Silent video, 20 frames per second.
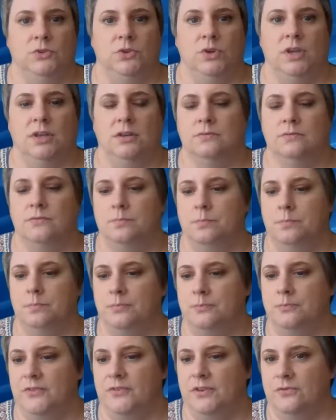You can
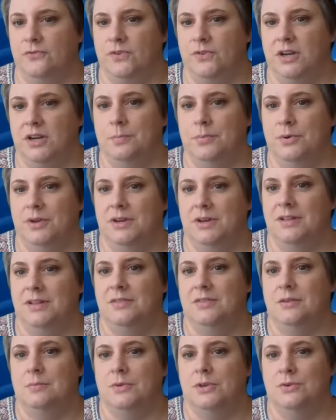feel free to put it
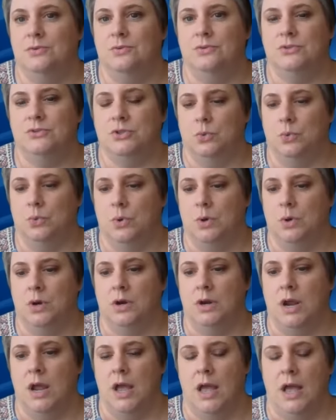in the mute
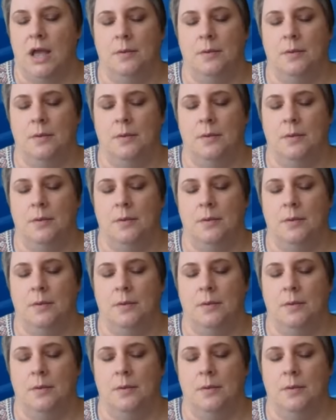or